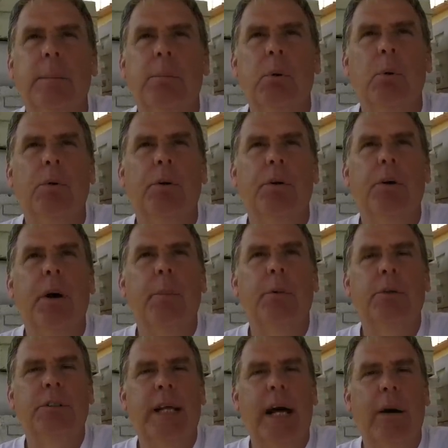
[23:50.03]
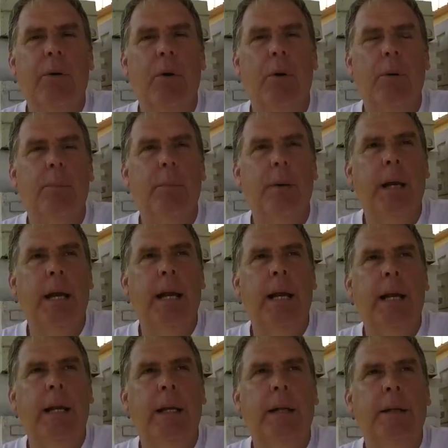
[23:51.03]
pulled their numbers down on them,
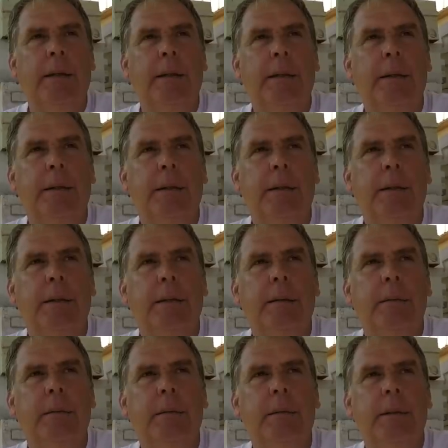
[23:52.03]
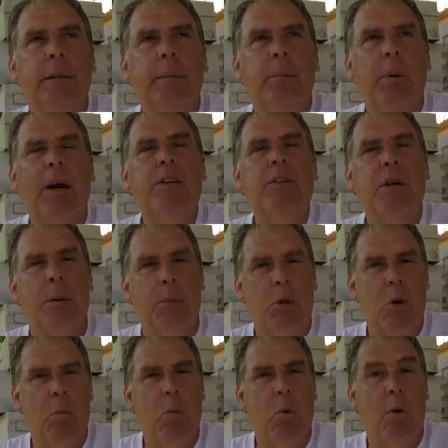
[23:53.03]
and probably took them a
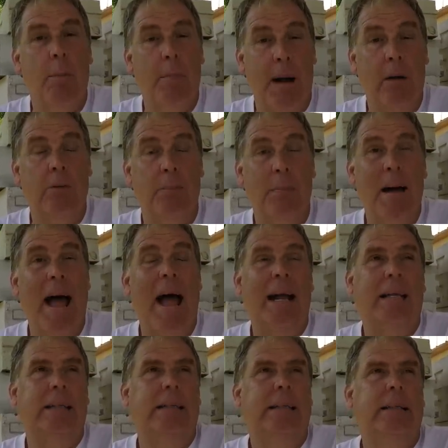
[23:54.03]
little more to bounce back.